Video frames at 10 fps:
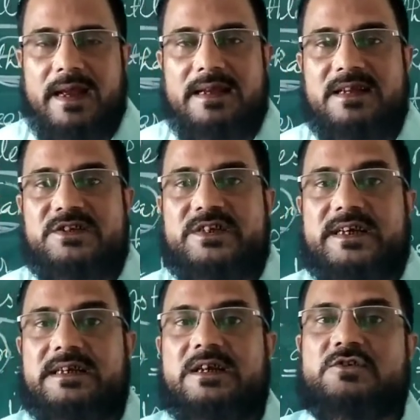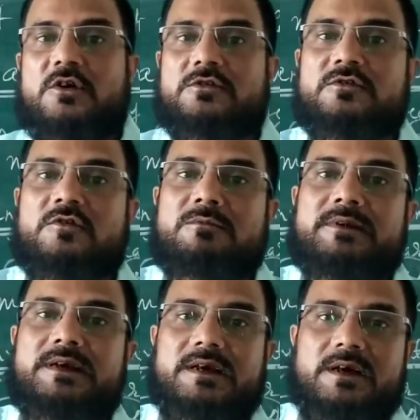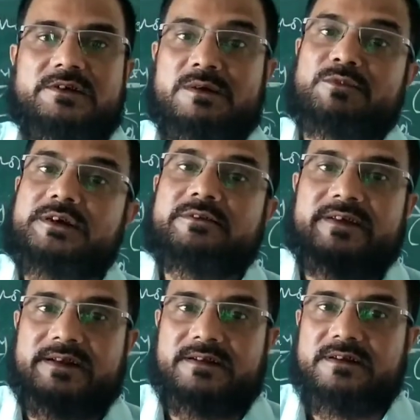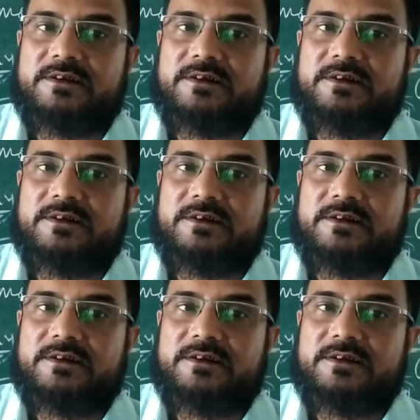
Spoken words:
and the changes also will be somewhat different.